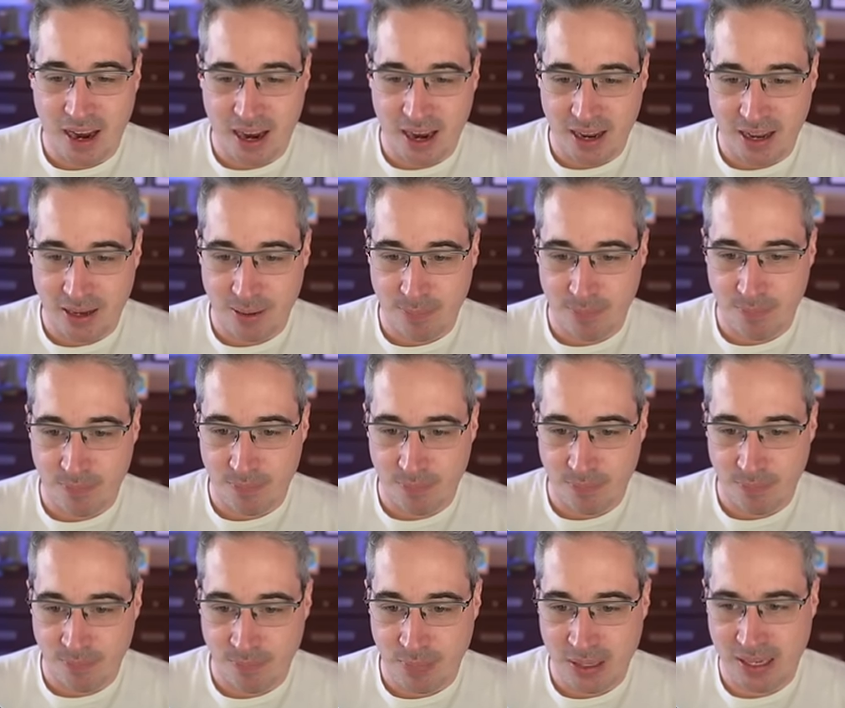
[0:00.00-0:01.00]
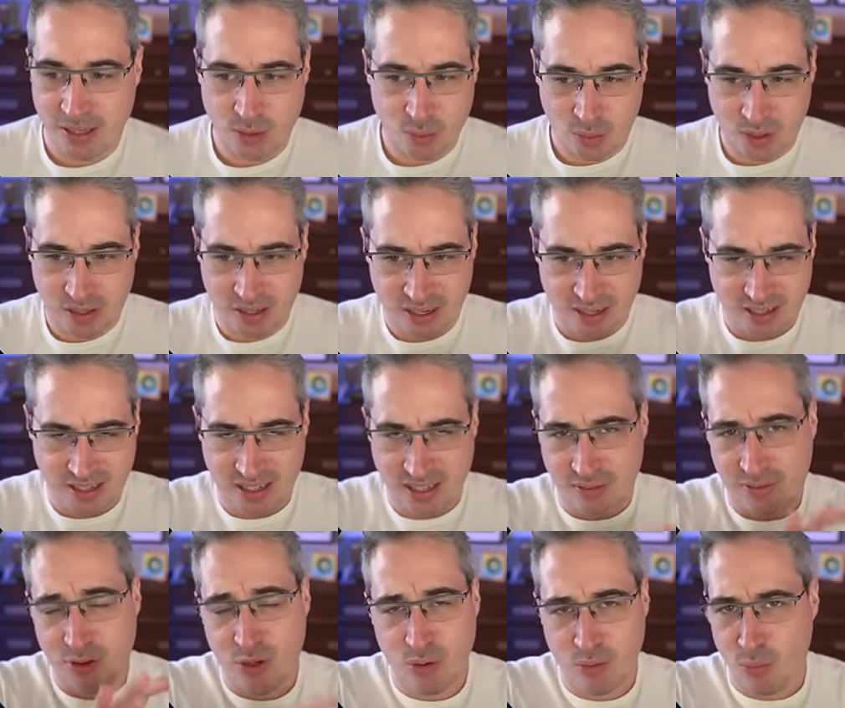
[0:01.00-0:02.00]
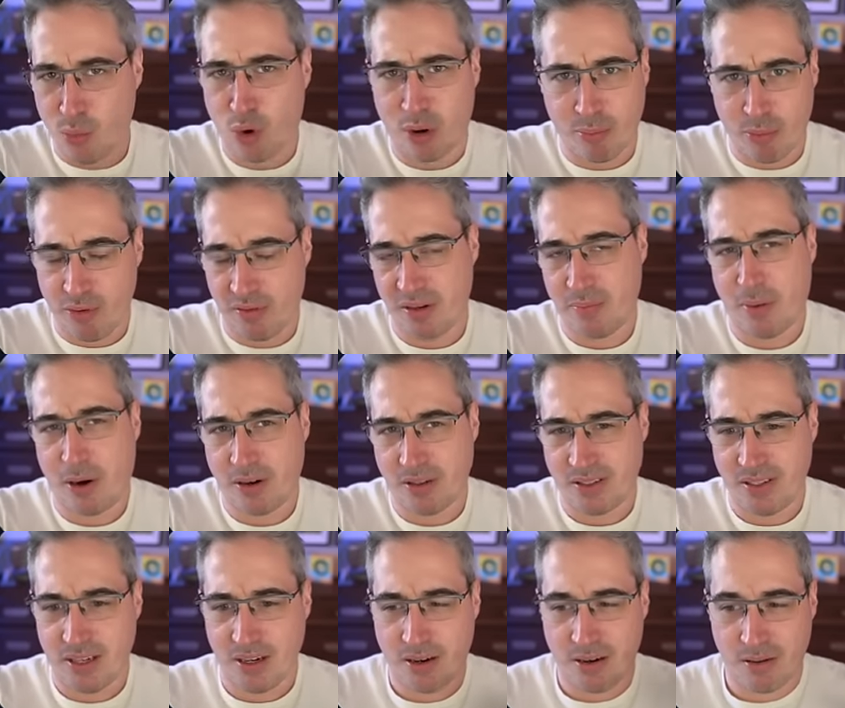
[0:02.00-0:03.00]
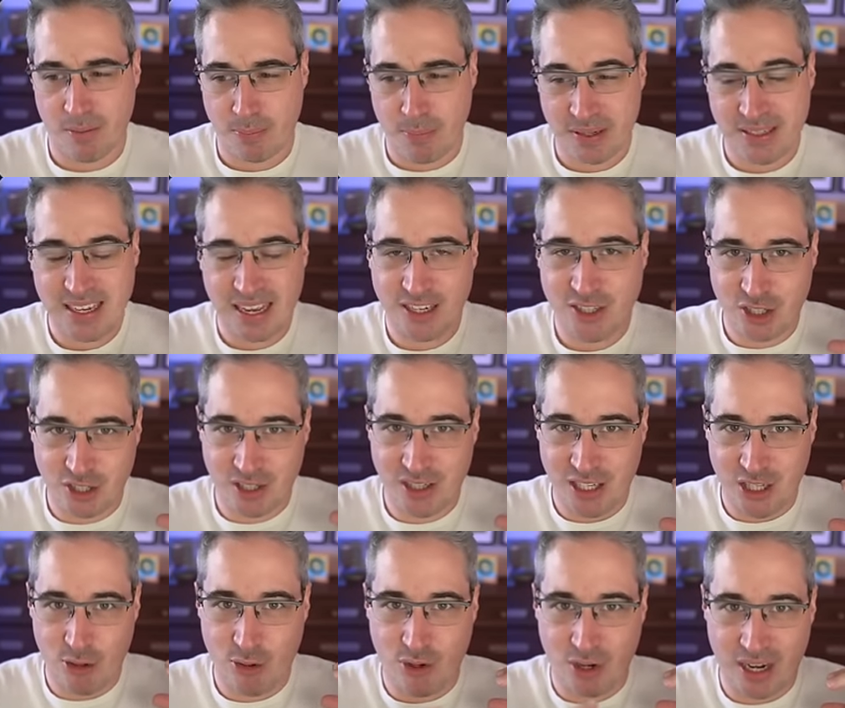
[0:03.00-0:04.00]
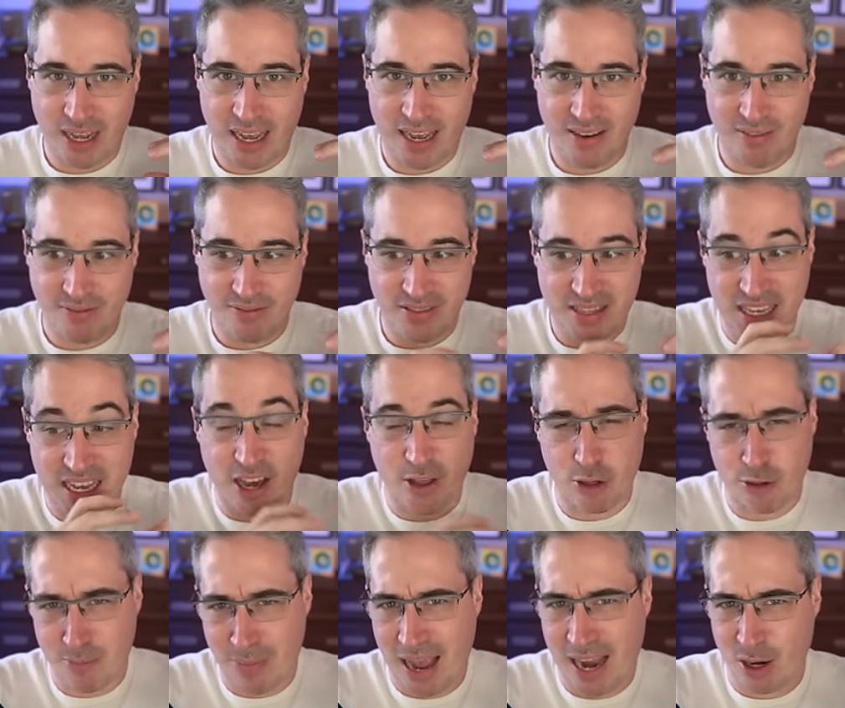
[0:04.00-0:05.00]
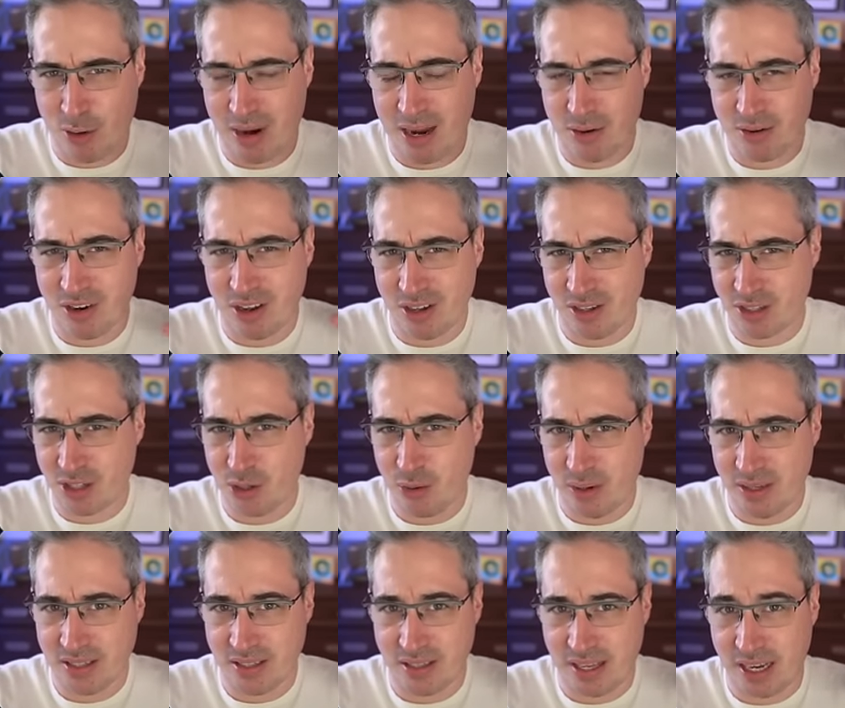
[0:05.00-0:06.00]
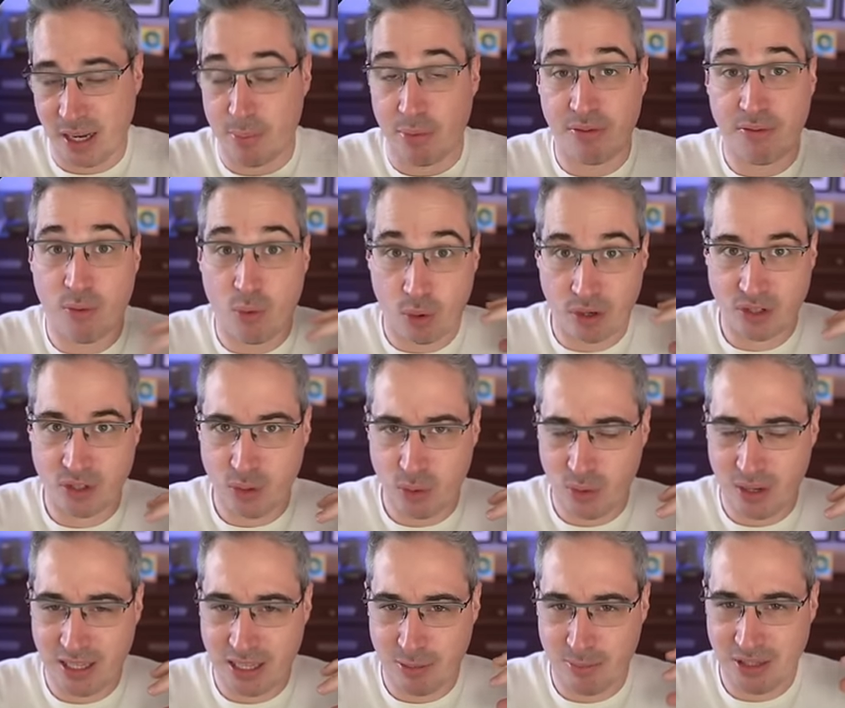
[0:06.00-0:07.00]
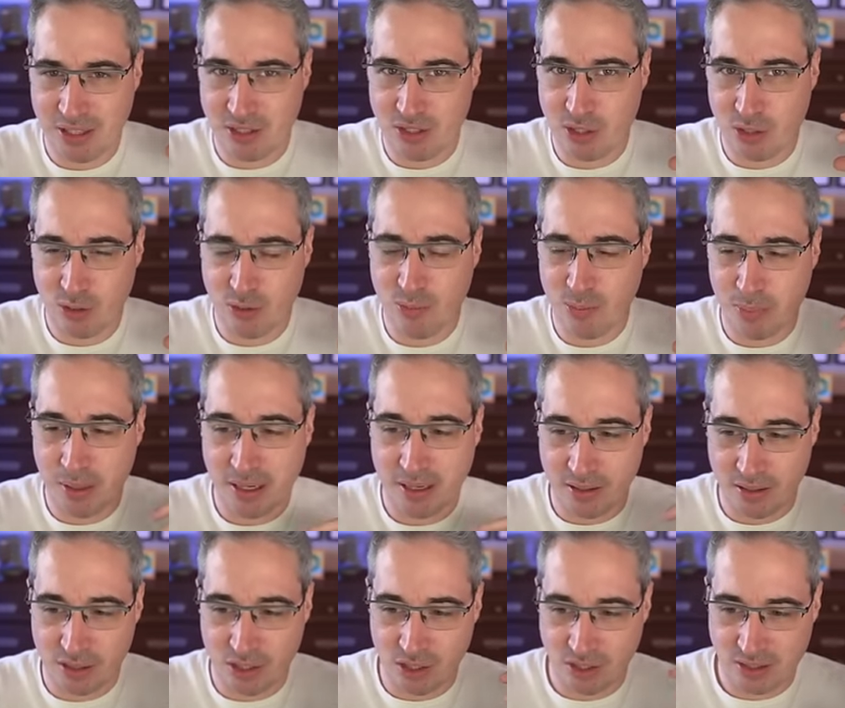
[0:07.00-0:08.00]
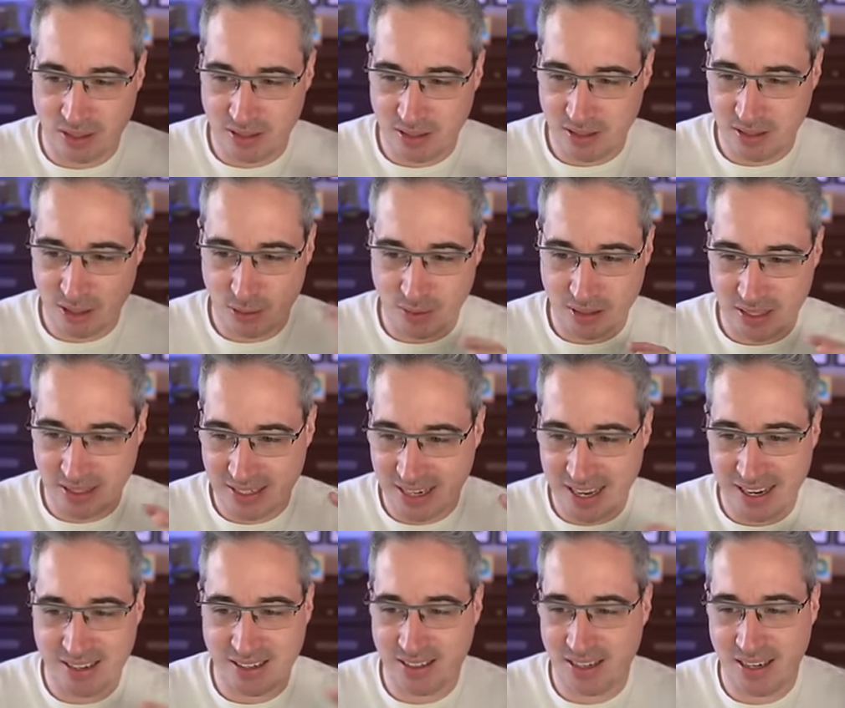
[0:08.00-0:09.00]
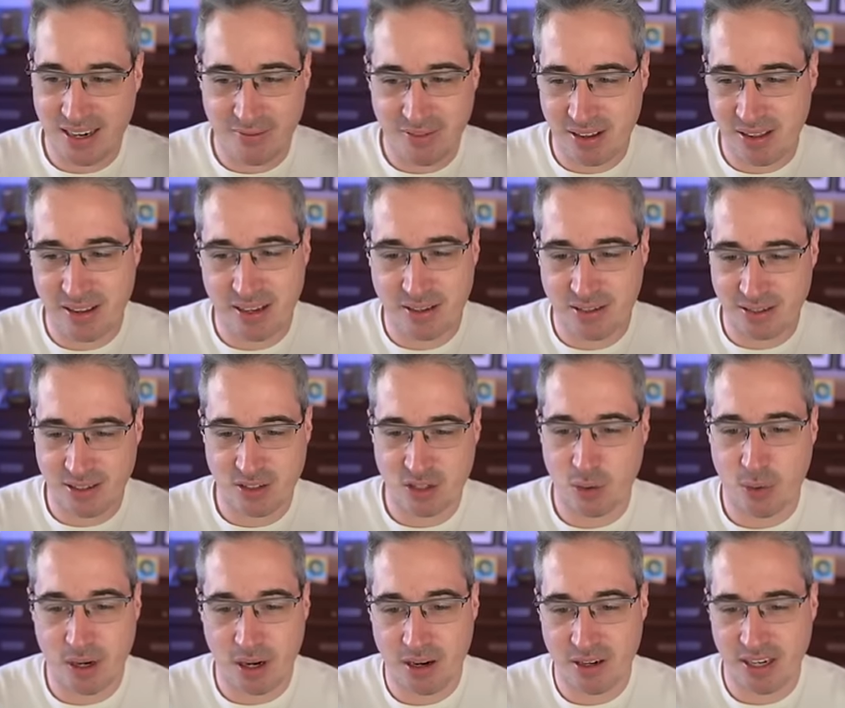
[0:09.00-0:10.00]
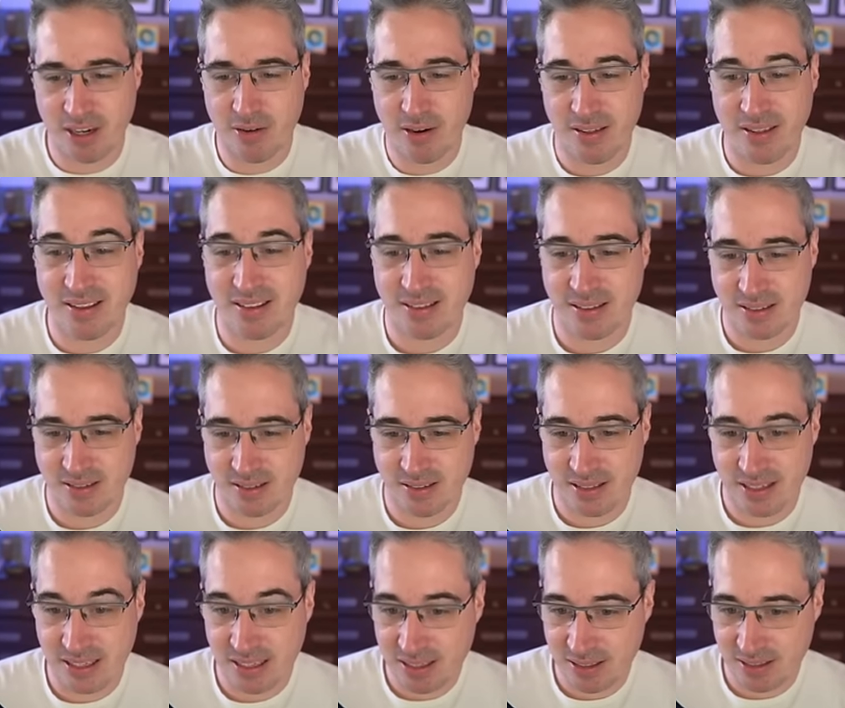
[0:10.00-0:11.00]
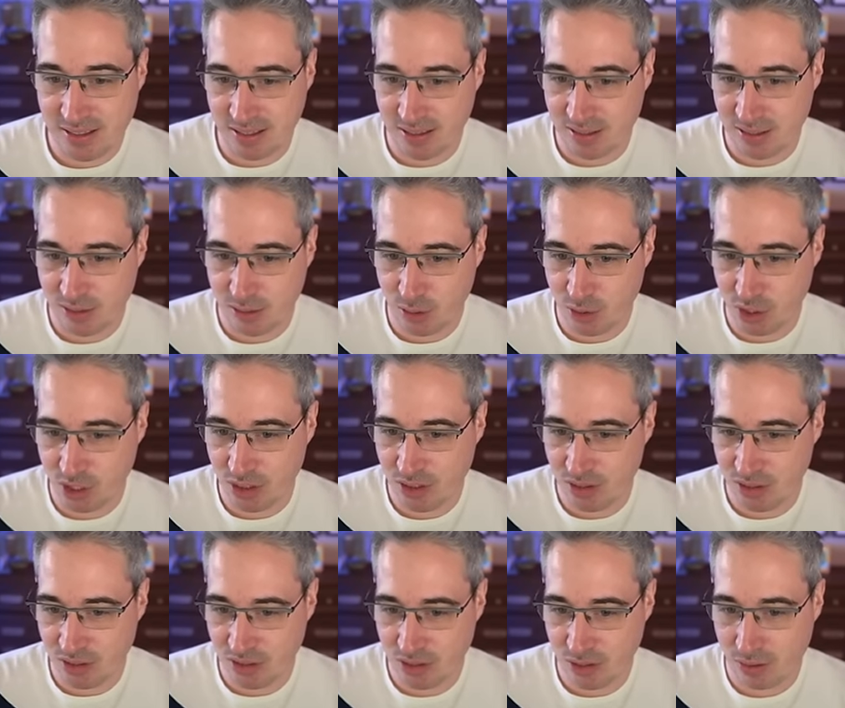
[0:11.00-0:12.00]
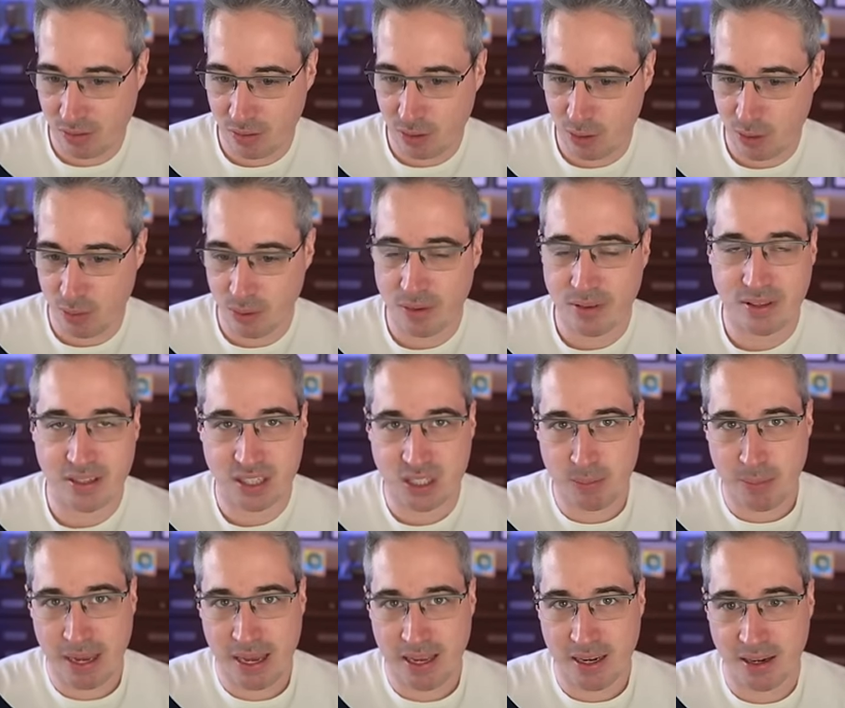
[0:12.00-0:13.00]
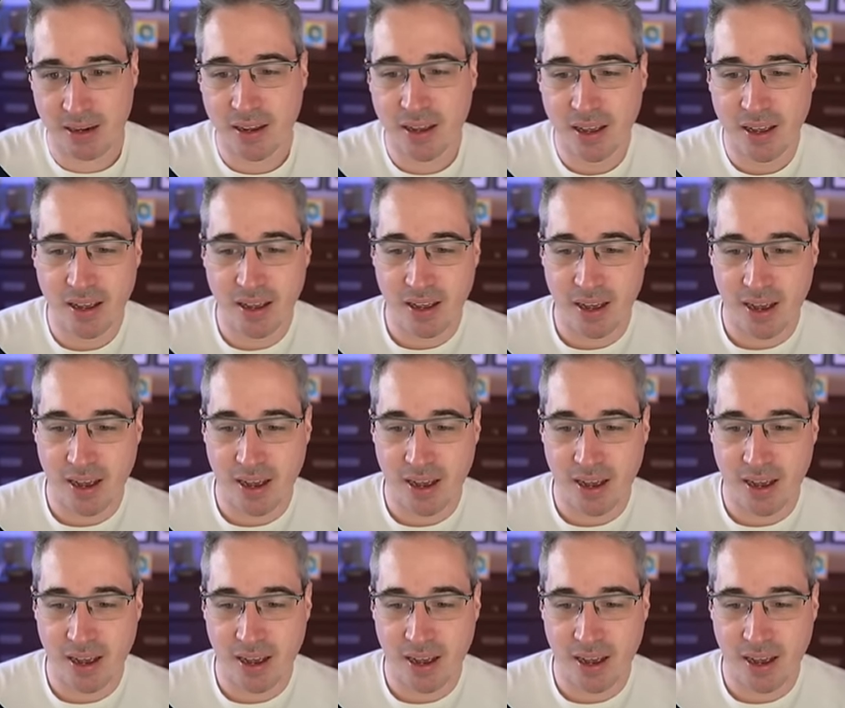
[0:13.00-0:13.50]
Because we're going to need a few more moving parts here. Potentially, you could have the other background also as like a before pseudo element too, but just to deal with the text and everything else that's going on here, I think this is the easiest solution, just to throw the span